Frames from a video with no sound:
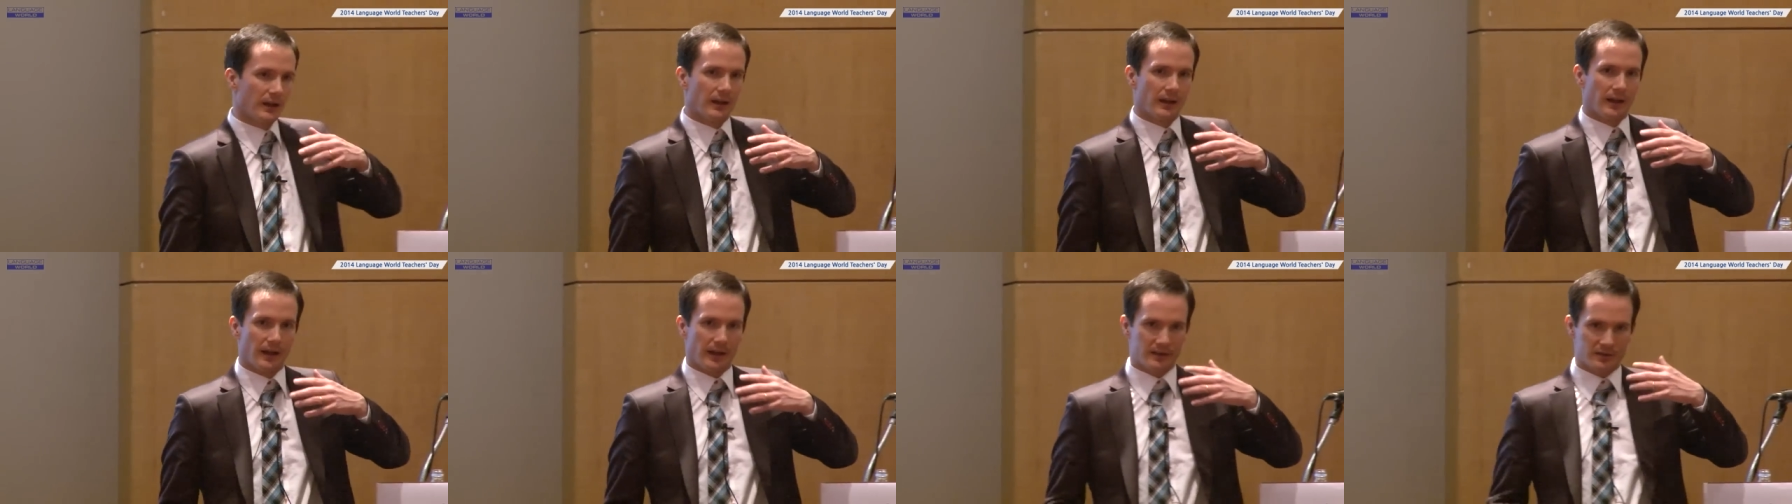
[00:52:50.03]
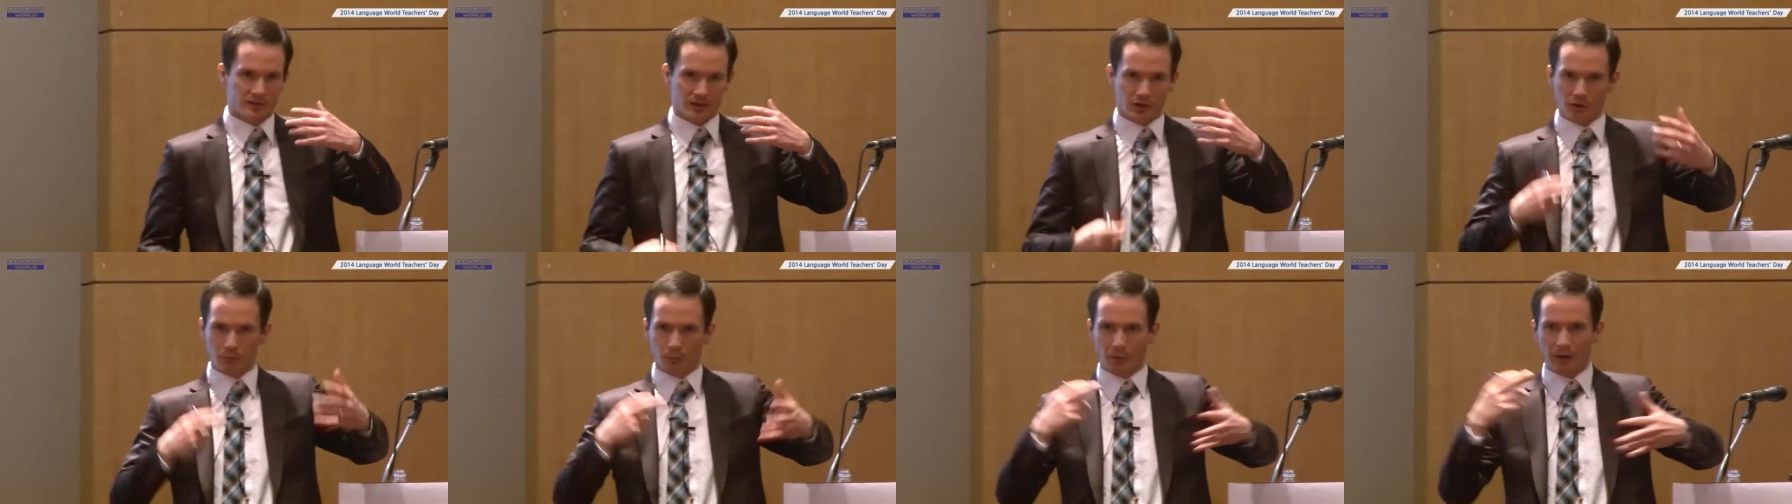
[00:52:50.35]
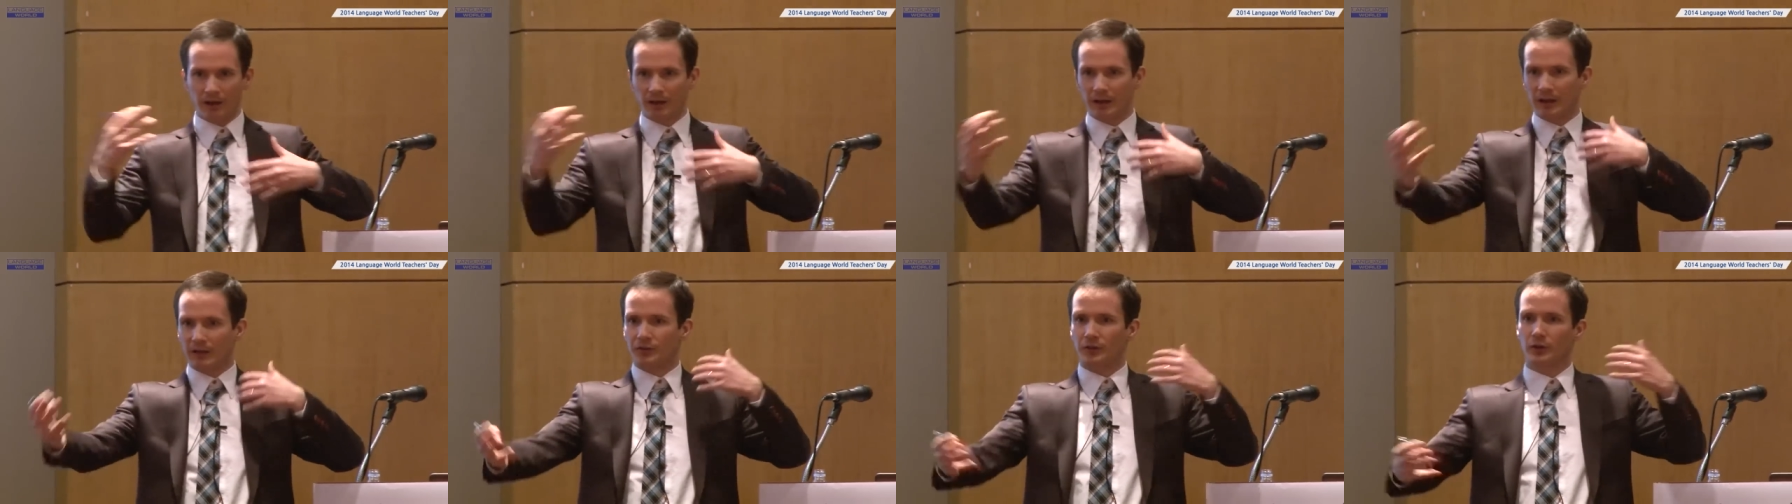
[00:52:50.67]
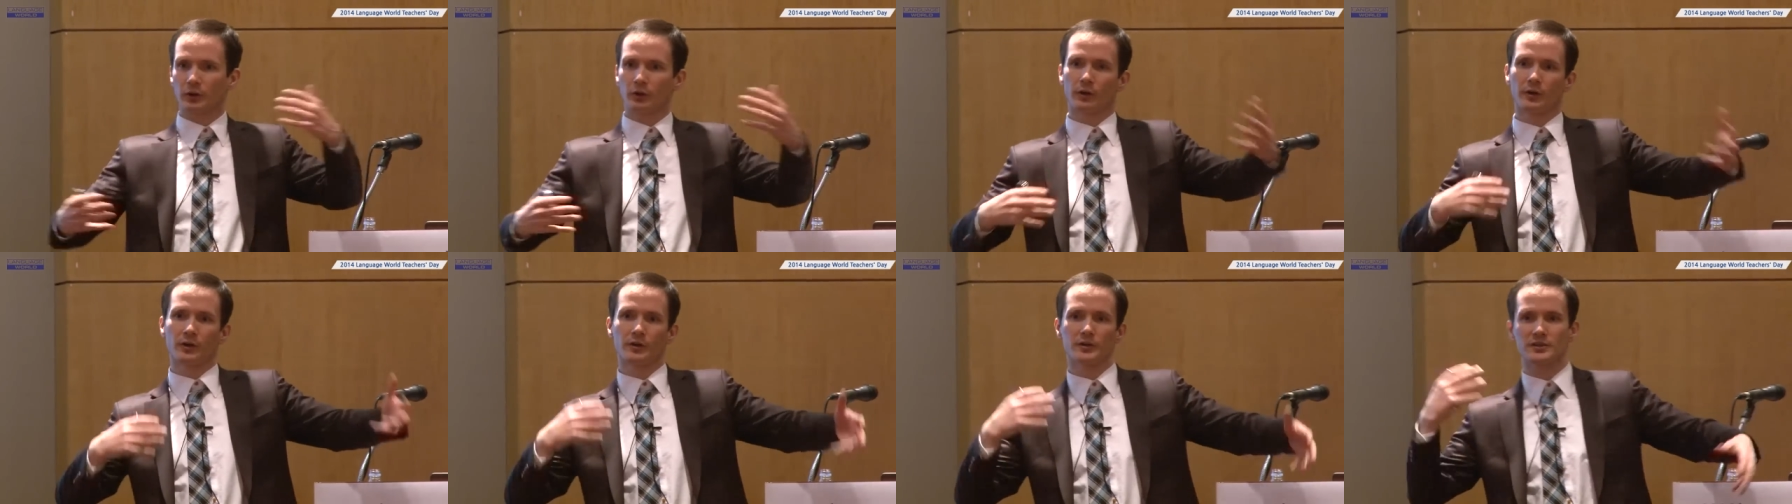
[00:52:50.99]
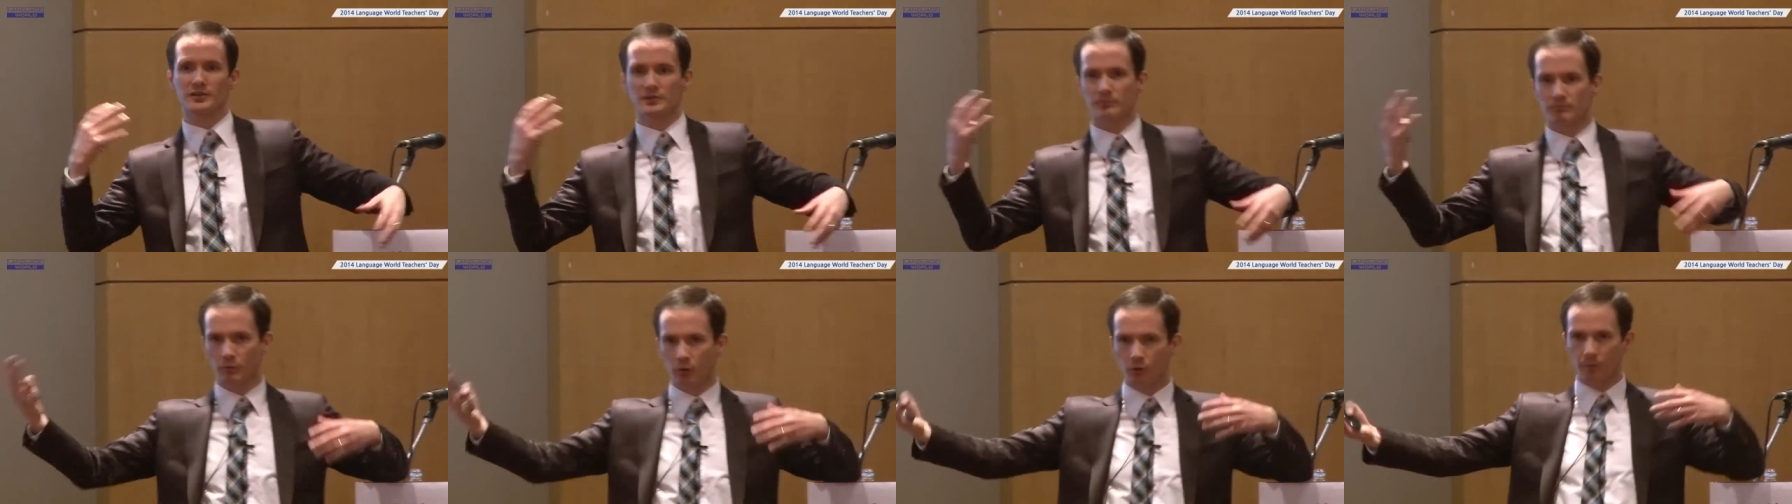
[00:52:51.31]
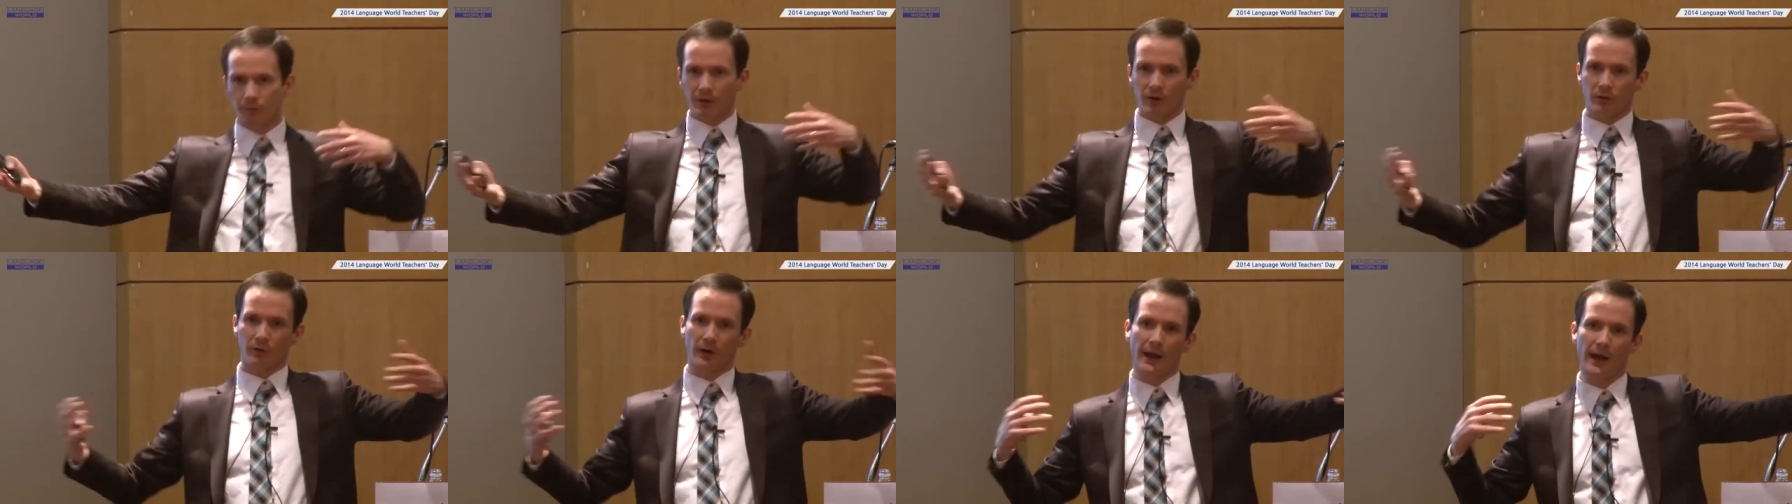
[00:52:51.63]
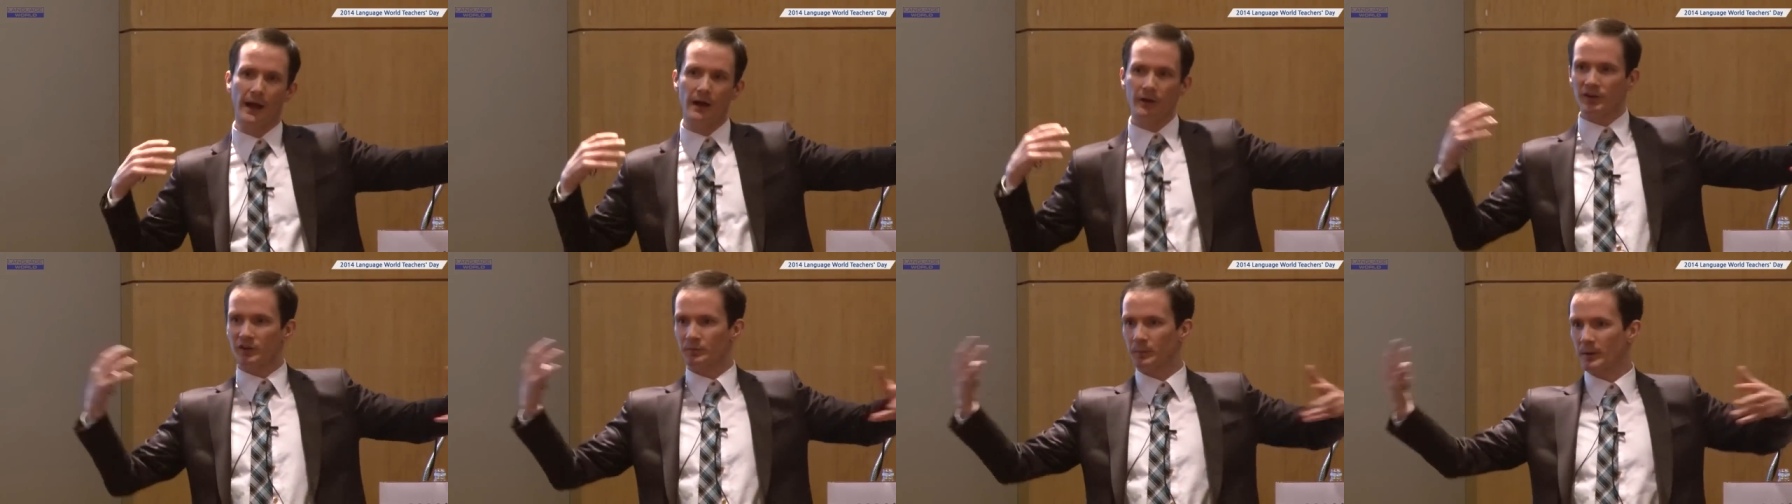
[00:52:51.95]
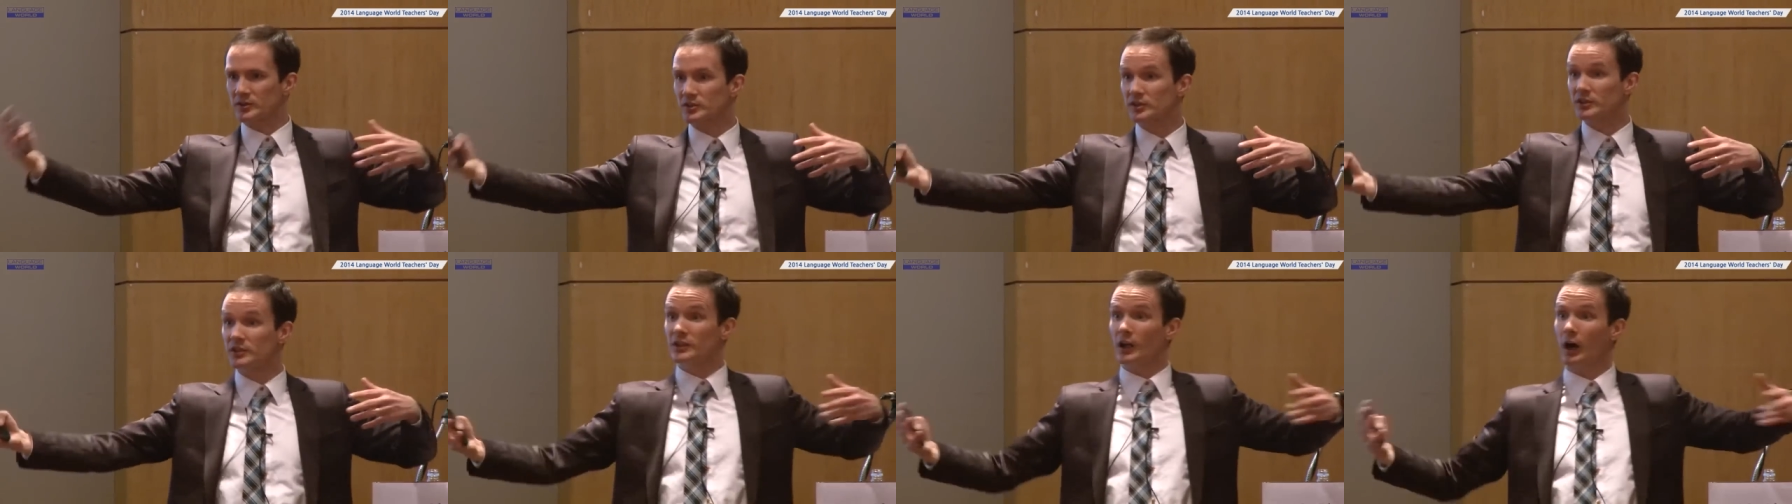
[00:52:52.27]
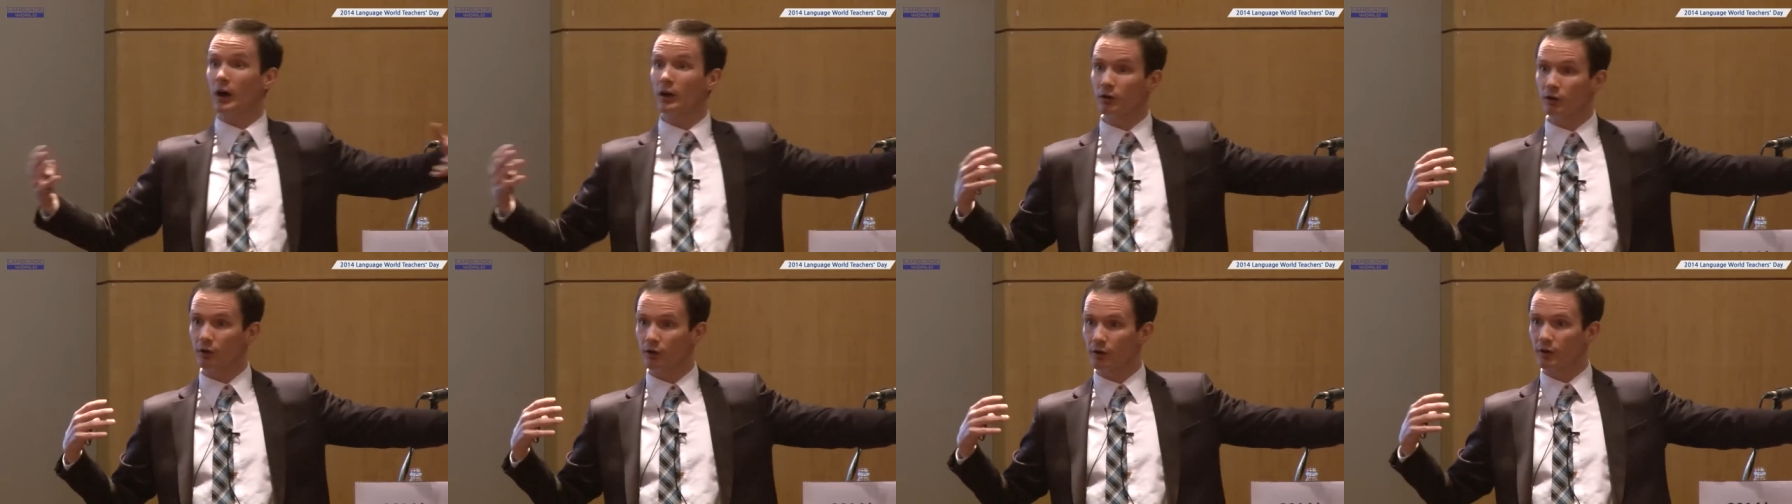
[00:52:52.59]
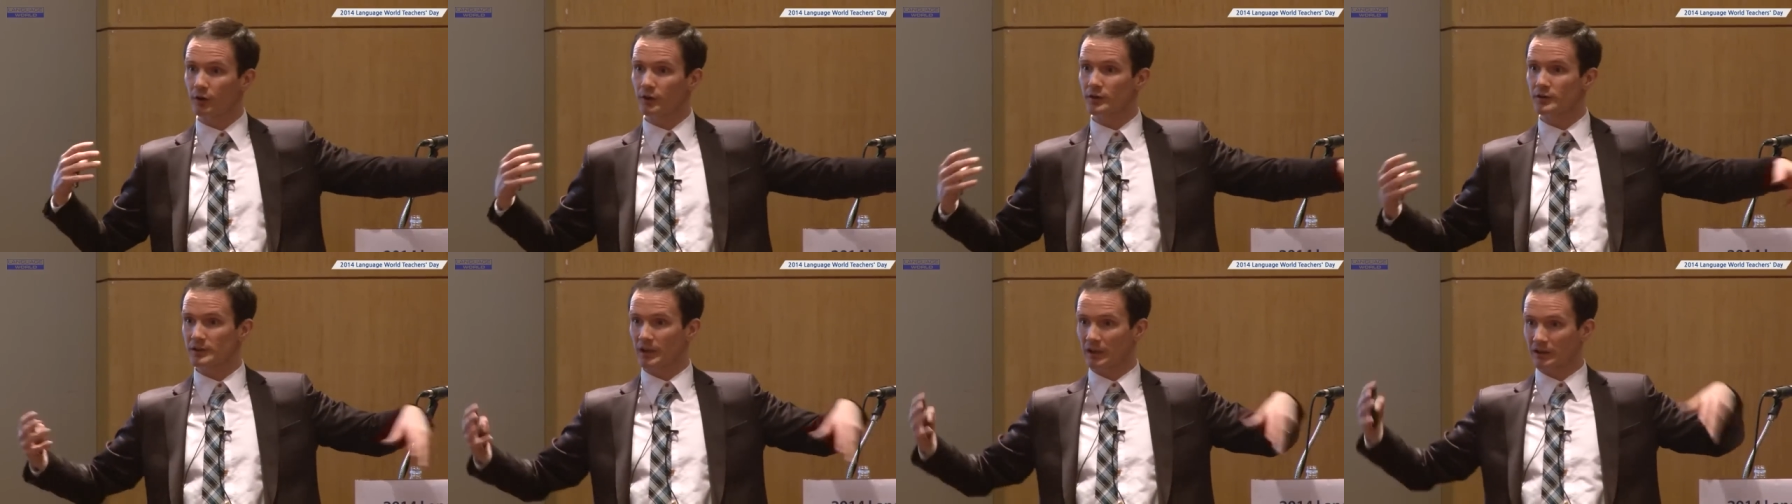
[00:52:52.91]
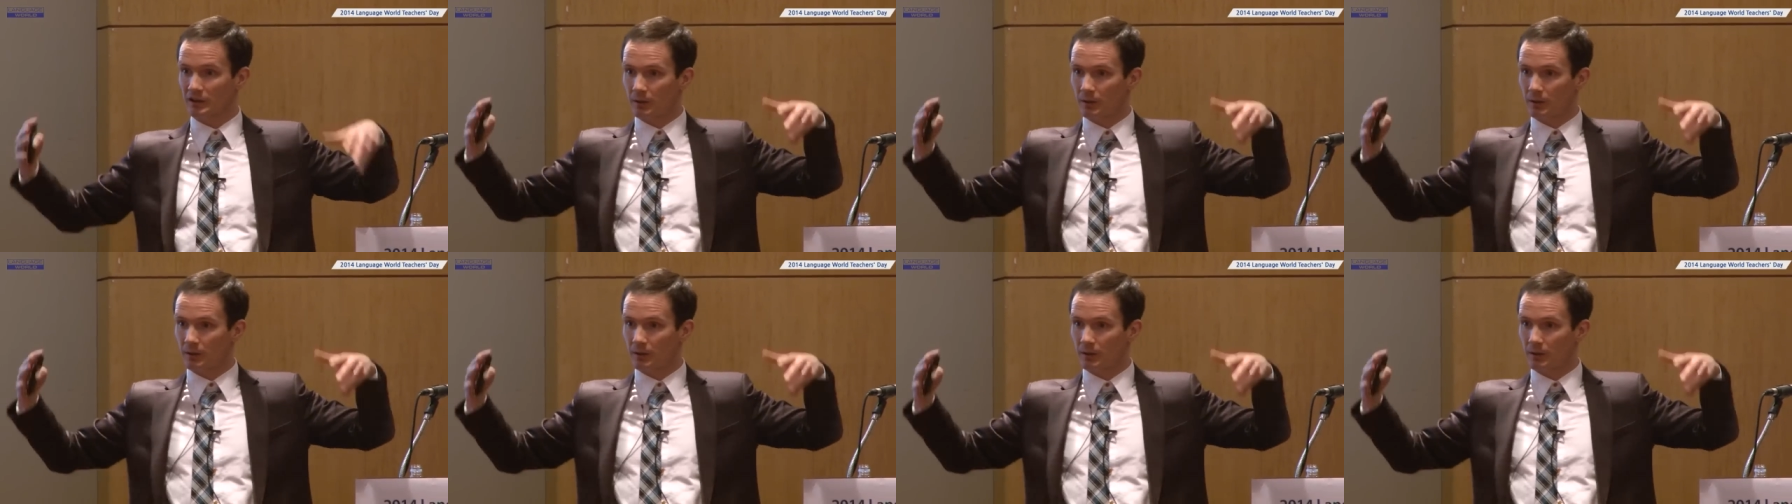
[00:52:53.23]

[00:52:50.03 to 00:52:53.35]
It's a good way to get the learners moving around, especially young learners, get